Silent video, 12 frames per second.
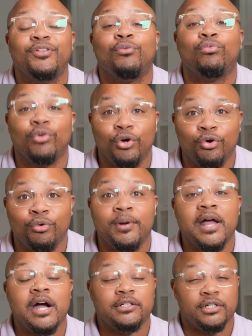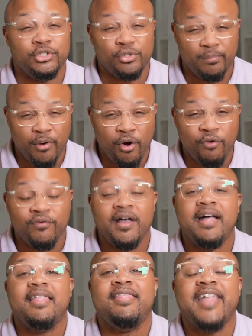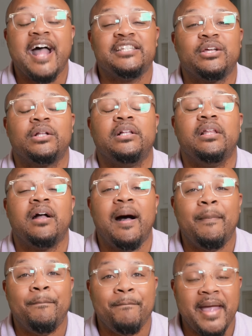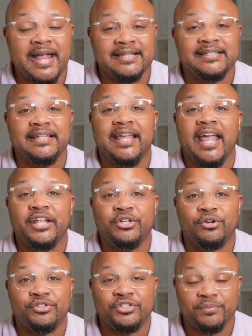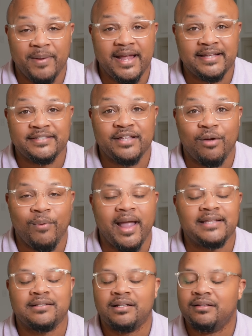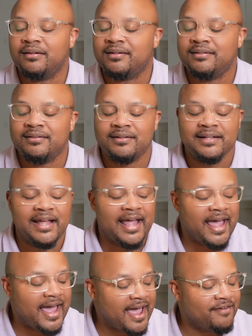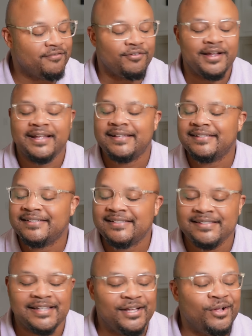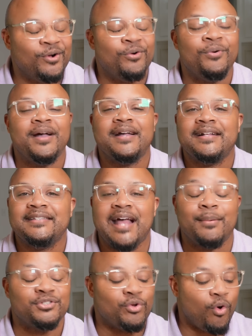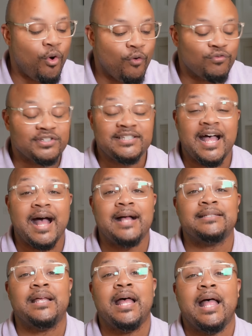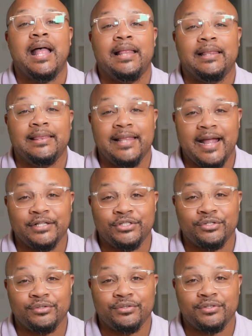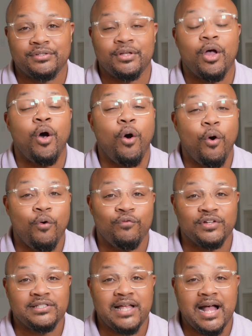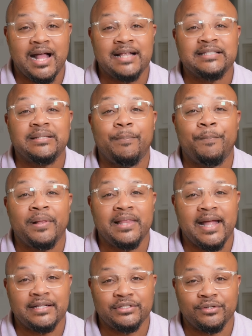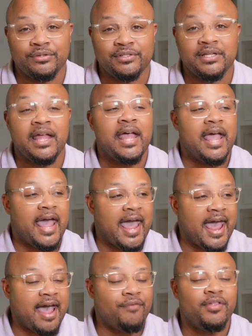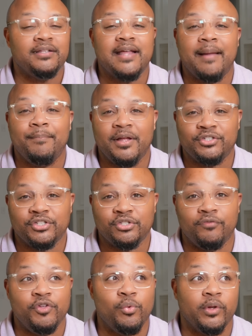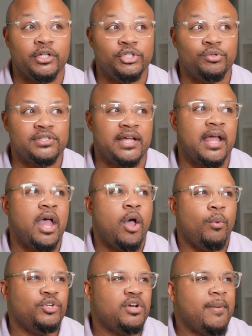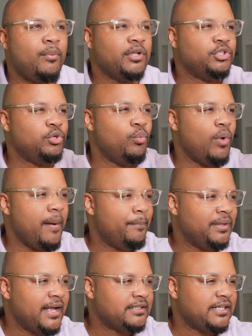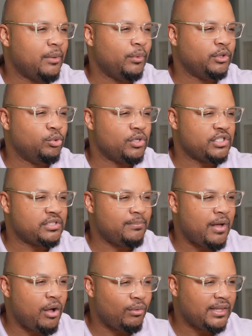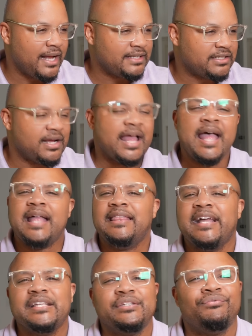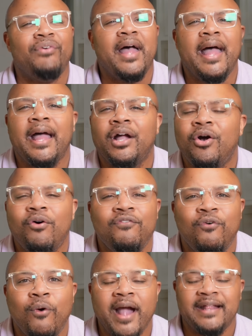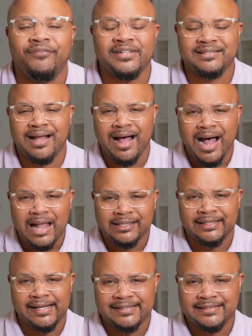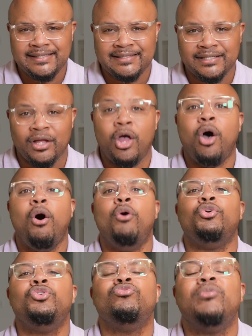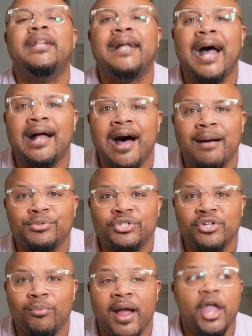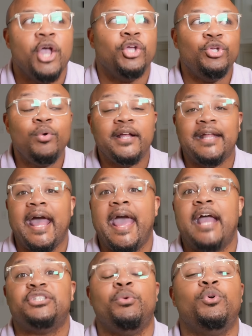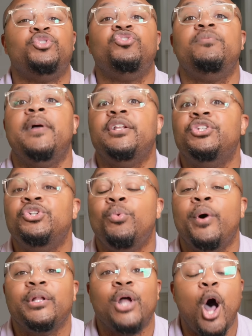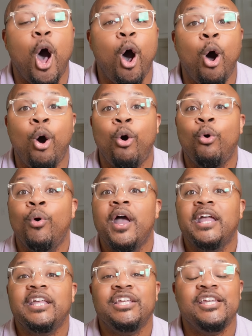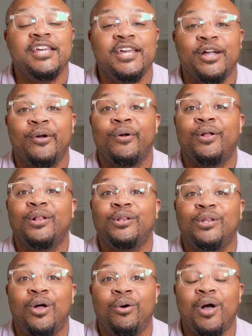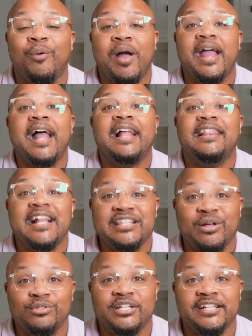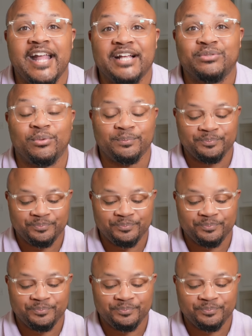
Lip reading: the room to do both, that's gonna look amazing in your space. All right, it's gonna look good every single time. So oversized lanterns, oversized planters, have the dimensions. So if you wanna do, say, well, Jeremy, I wanna do one planter and I wanna do a small lantern, that's fine, go for it. And if it's the holiday season, oh, you really got options, all right? You can add to what you've been doing all year long. All right, let's go to the next one.